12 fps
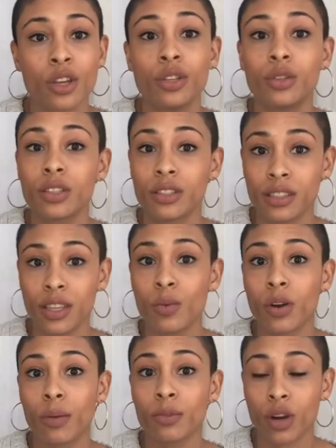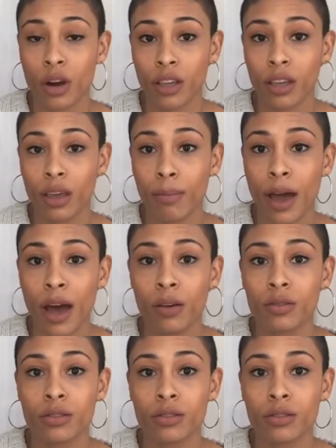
you can see what I'm talking about.